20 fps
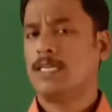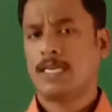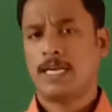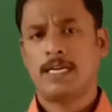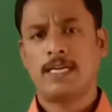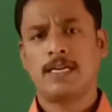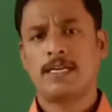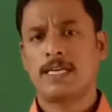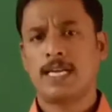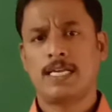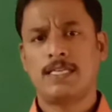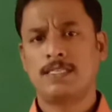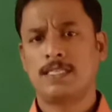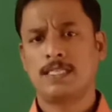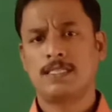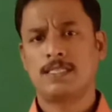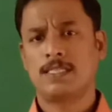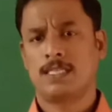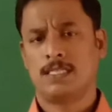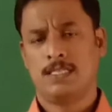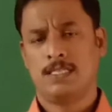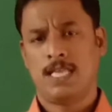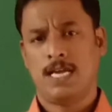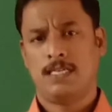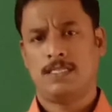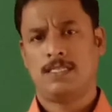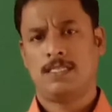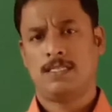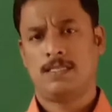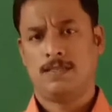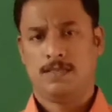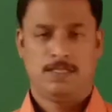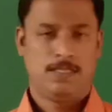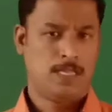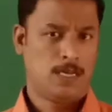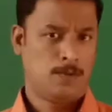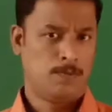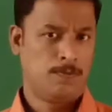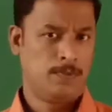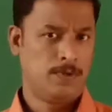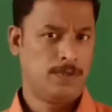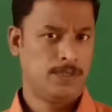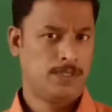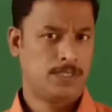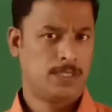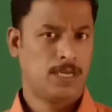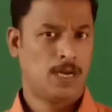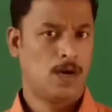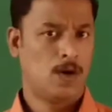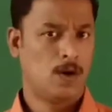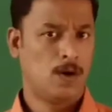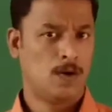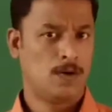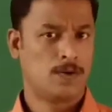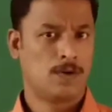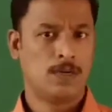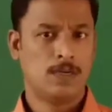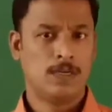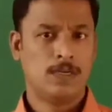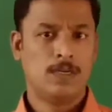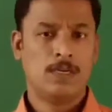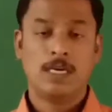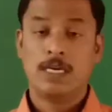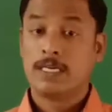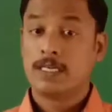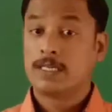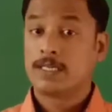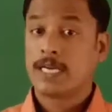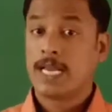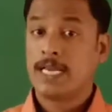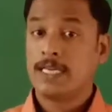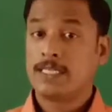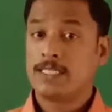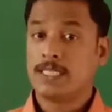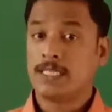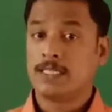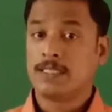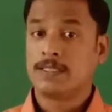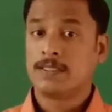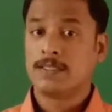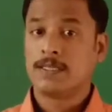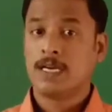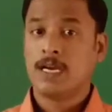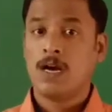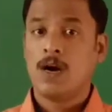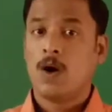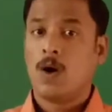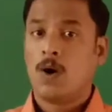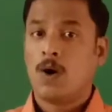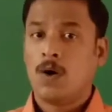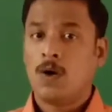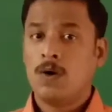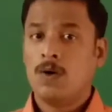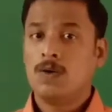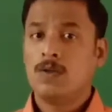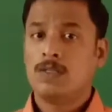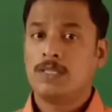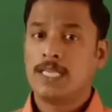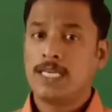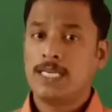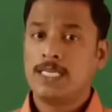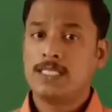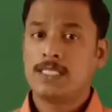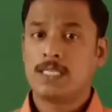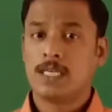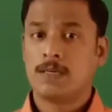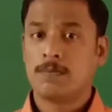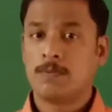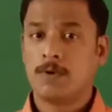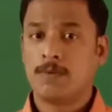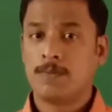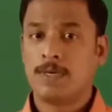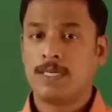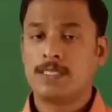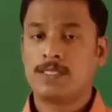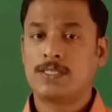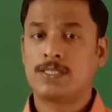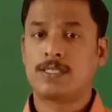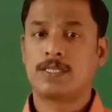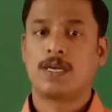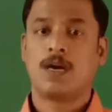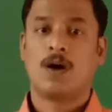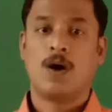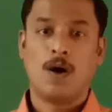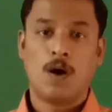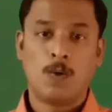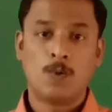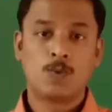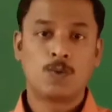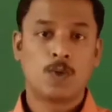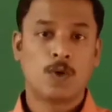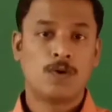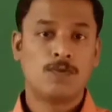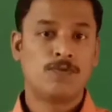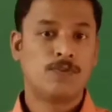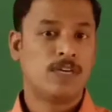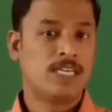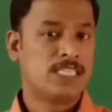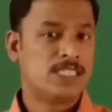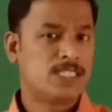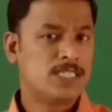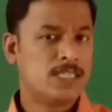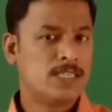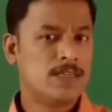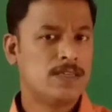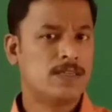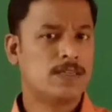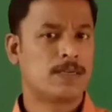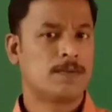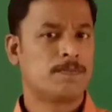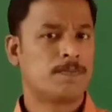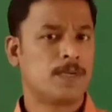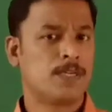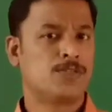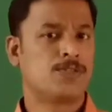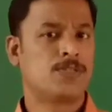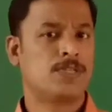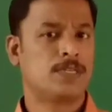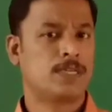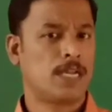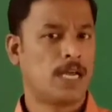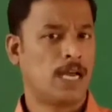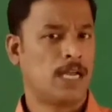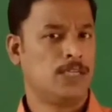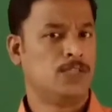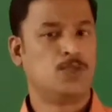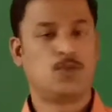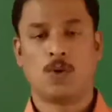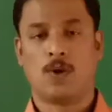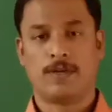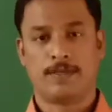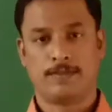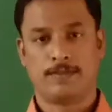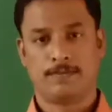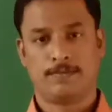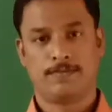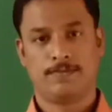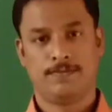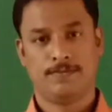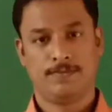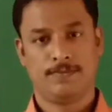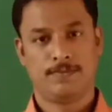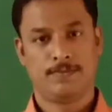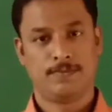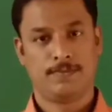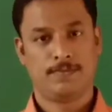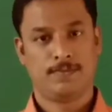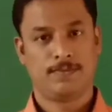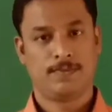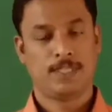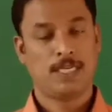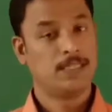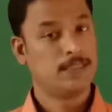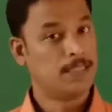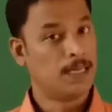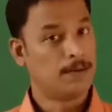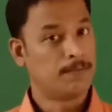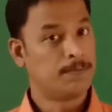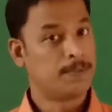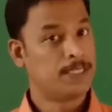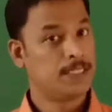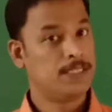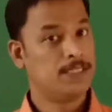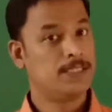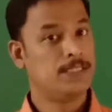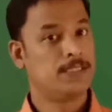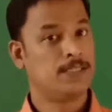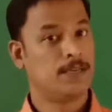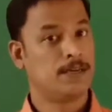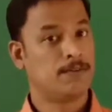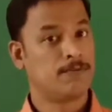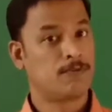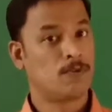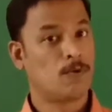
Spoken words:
he recognizes that the birds are creating all these movements out of sheer pleasure and joy. The breeze